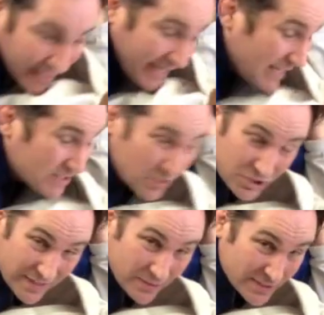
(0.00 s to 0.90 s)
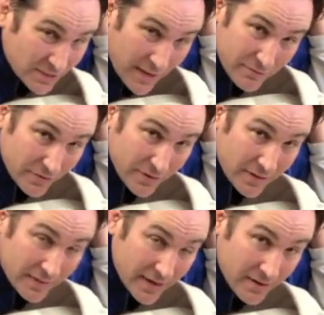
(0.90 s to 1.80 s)
He has no strength whatsoever
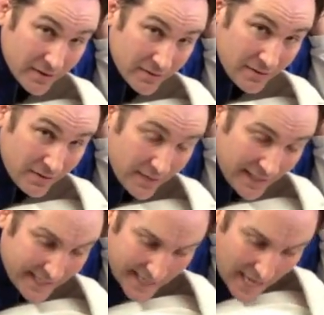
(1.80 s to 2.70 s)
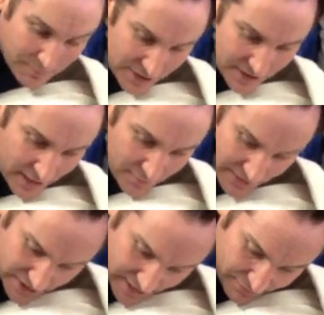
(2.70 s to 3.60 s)
there. He cannot punch that off.
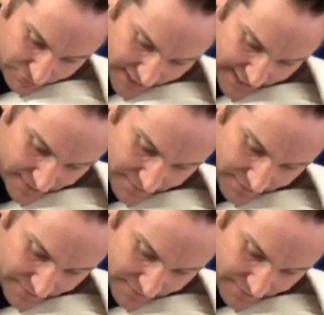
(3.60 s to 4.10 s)
Punch it off, try again.